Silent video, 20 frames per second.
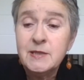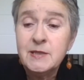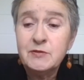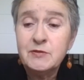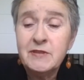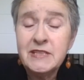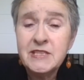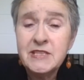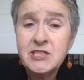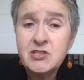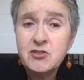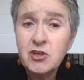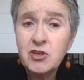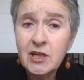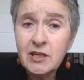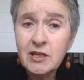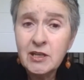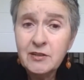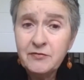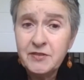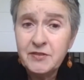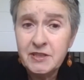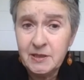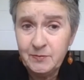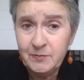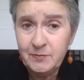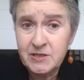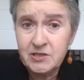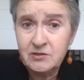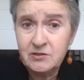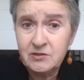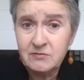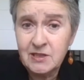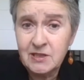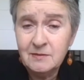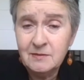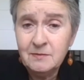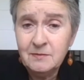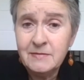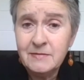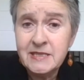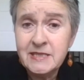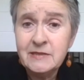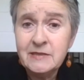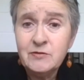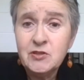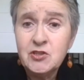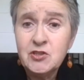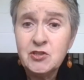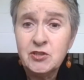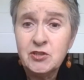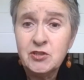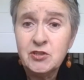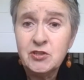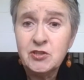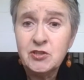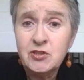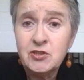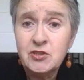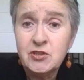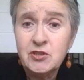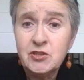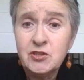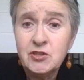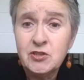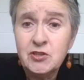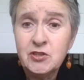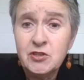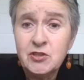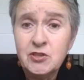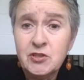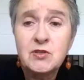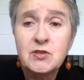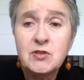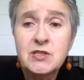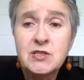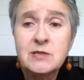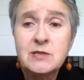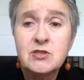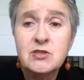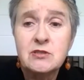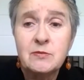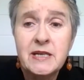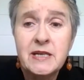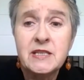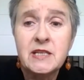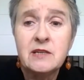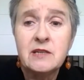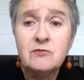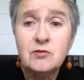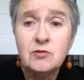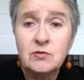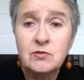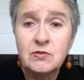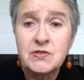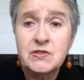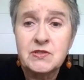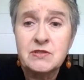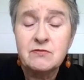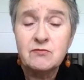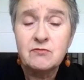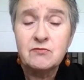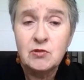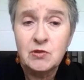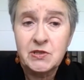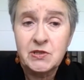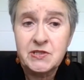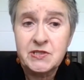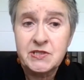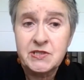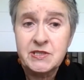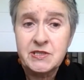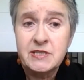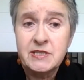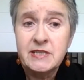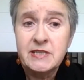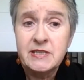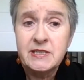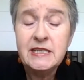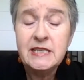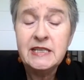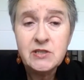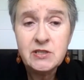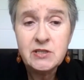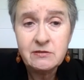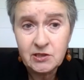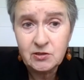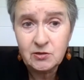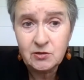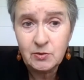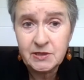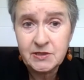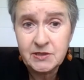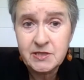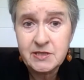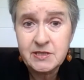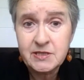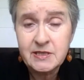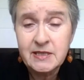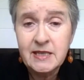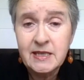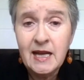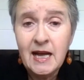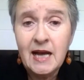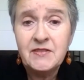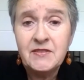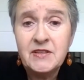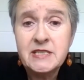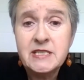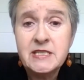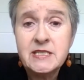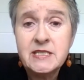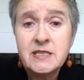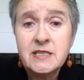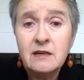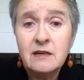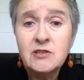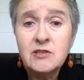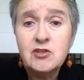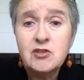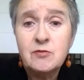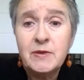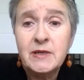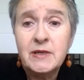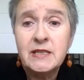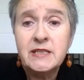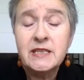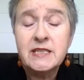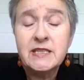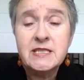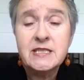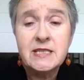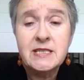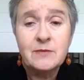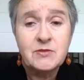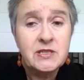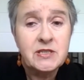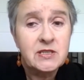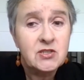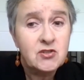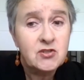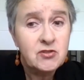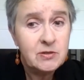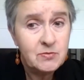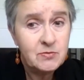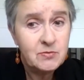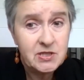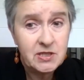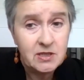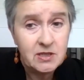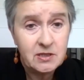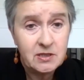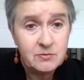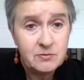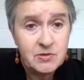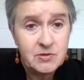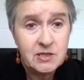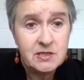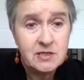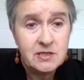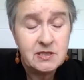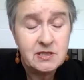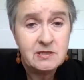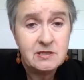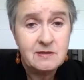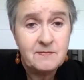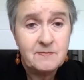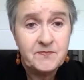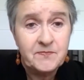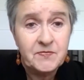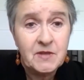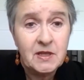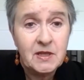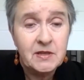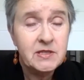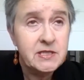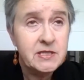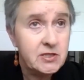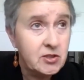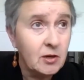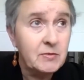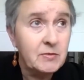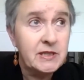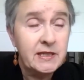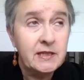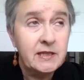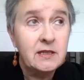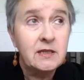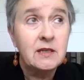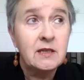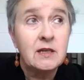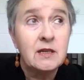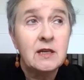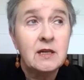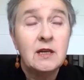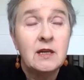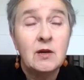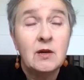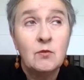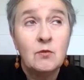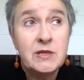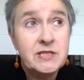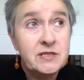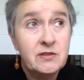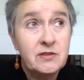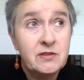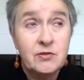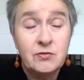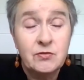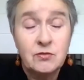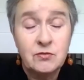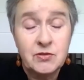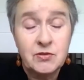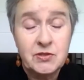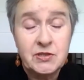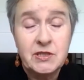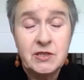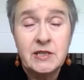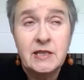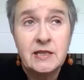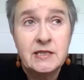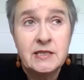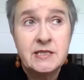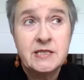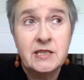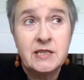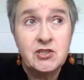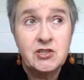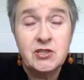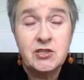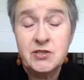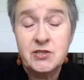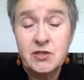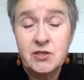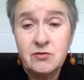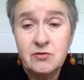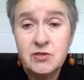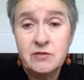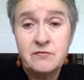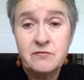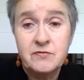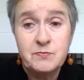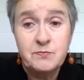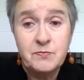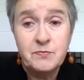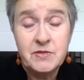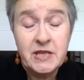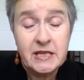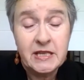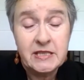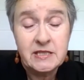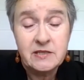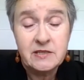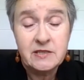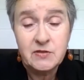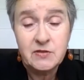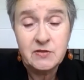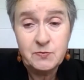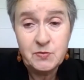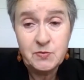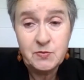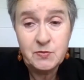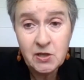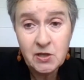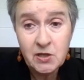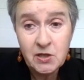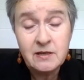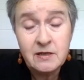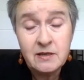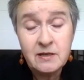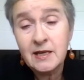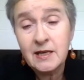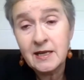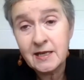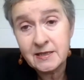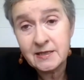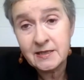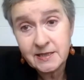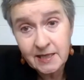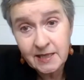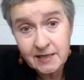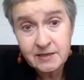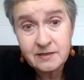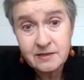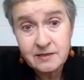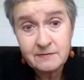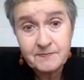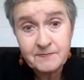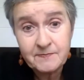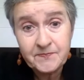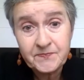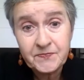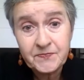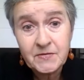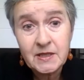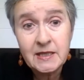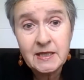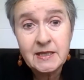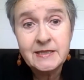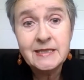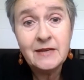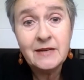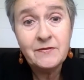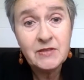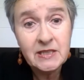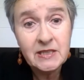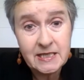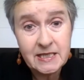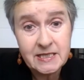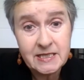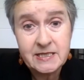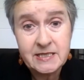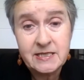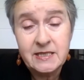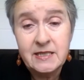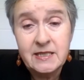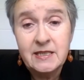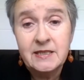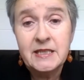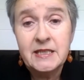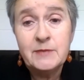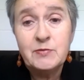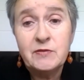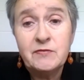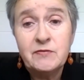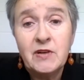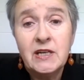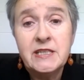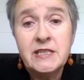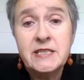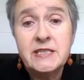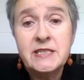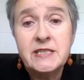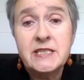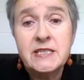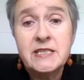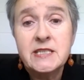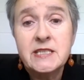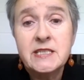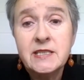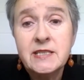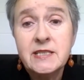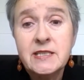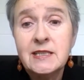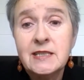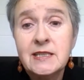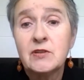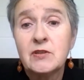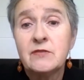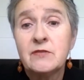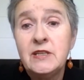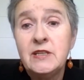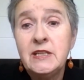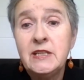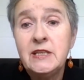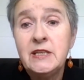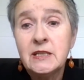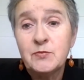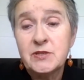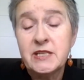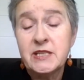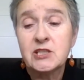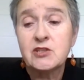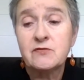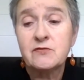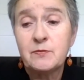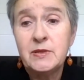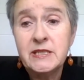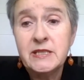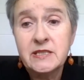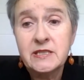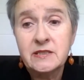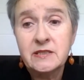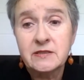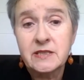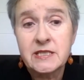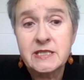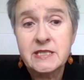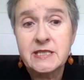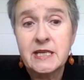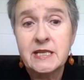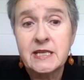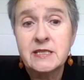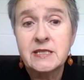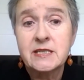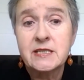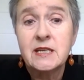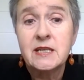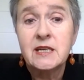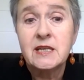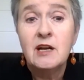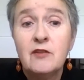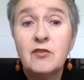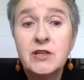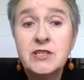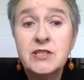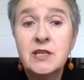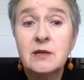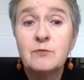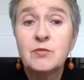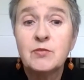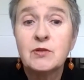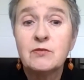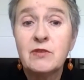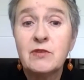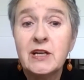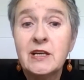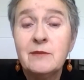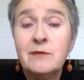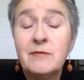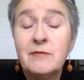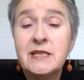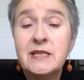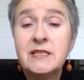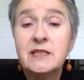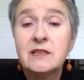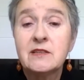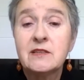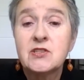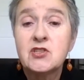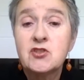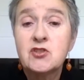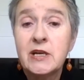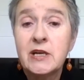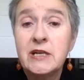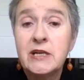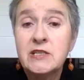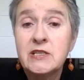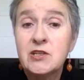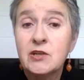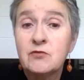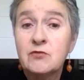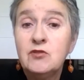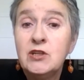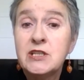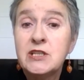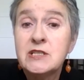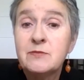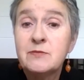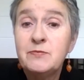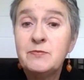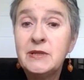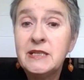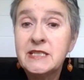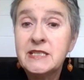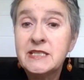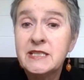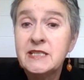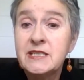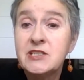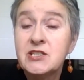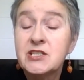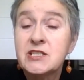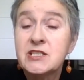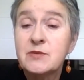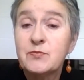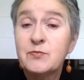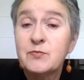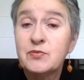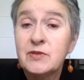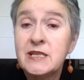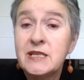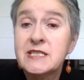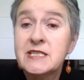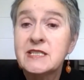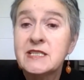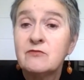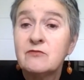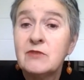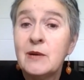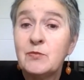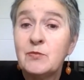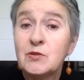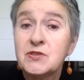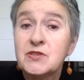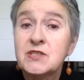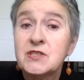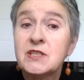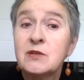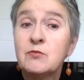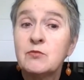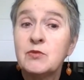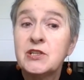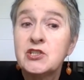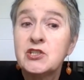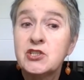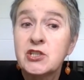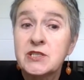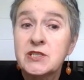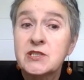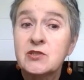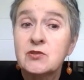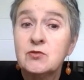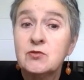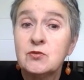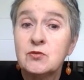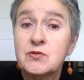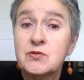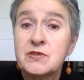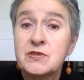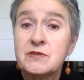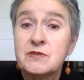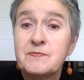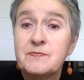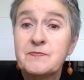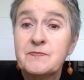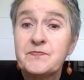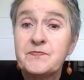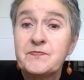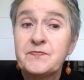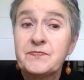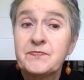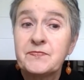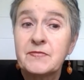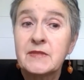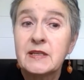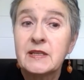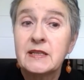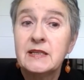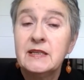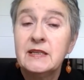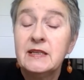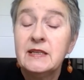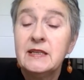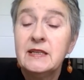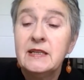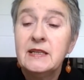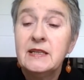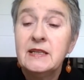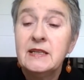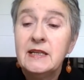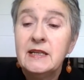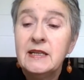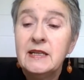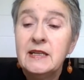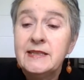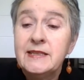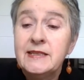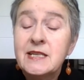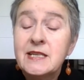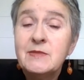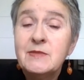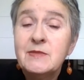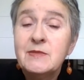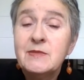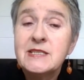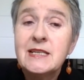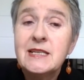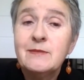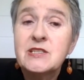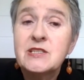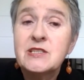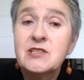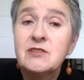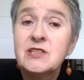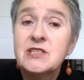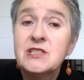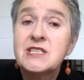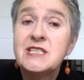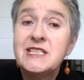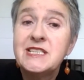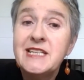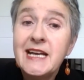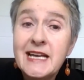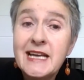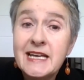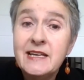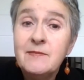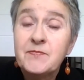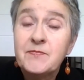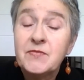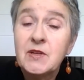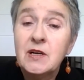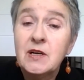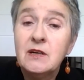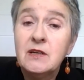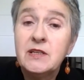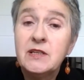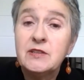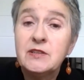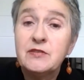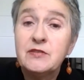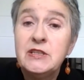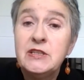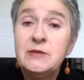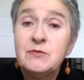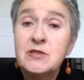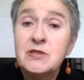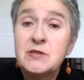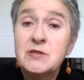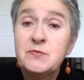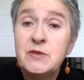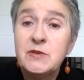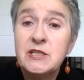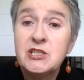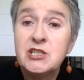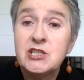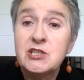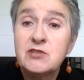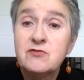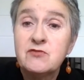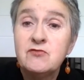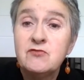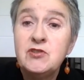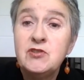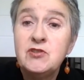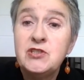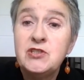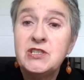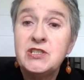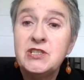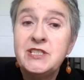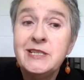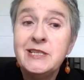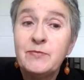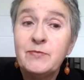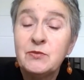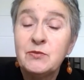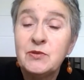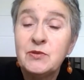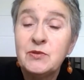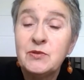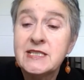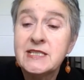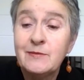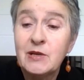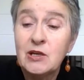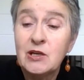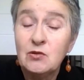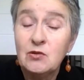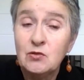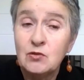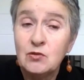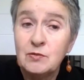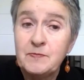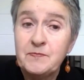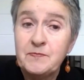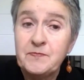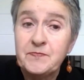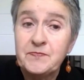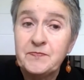To prevent strife in the political realm, medieval jurists required Muslims to obey their rulers, even tyrannical ones, and they discouraged rebellion except in extreme circumstances. And this is common in Western thought, such as that of Spinoza and Kant. Nevertheless, they provided a certain level of legal protection for political dissent, for example, recommending constraints on rulers' ability to suppress rebels with a just cause. Now, some Islamic scholars today argue that freedom of speech is rooted deeply within Islamic law.